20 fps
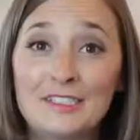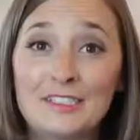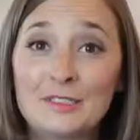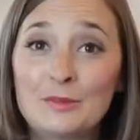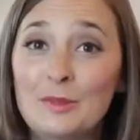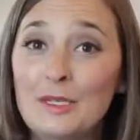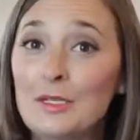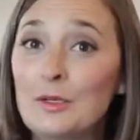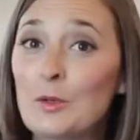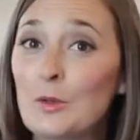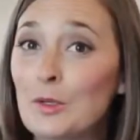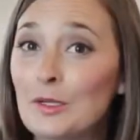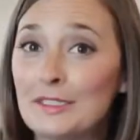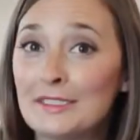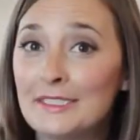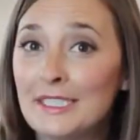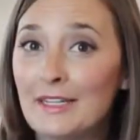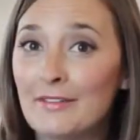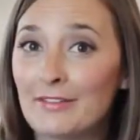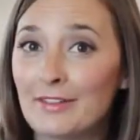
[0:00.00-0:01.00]
in sweet or
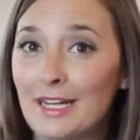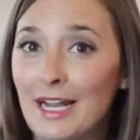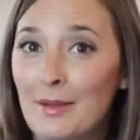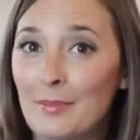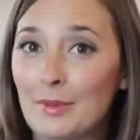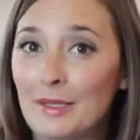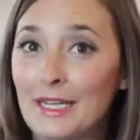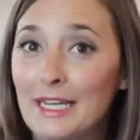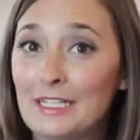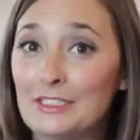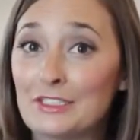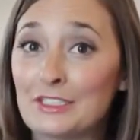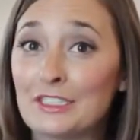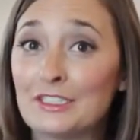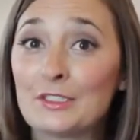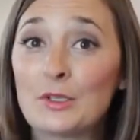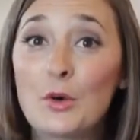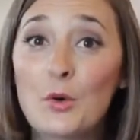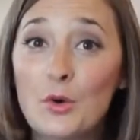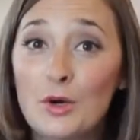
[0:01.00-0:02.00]
savory
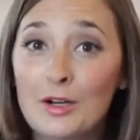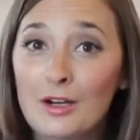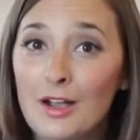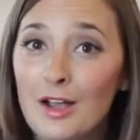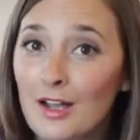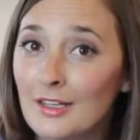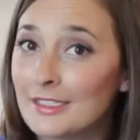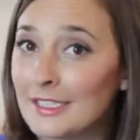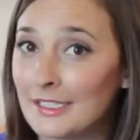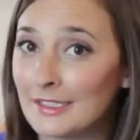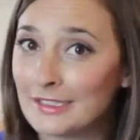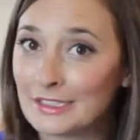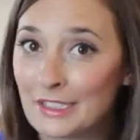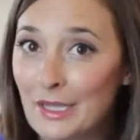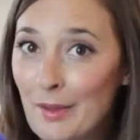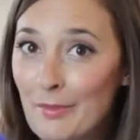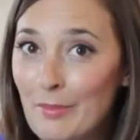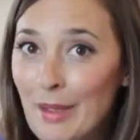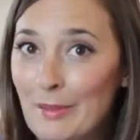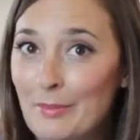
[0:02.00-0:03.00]
applications or cocktails,
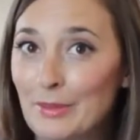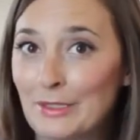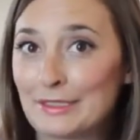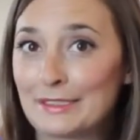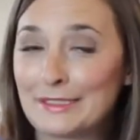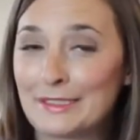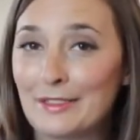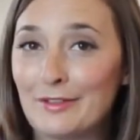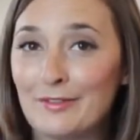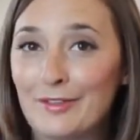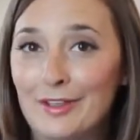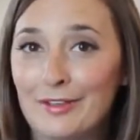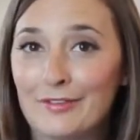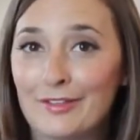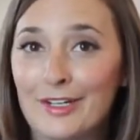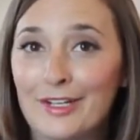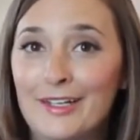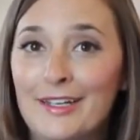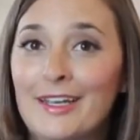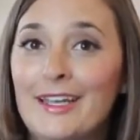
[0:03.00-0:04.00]
my personal
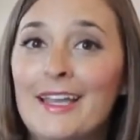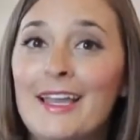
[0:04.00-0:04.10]
favorite.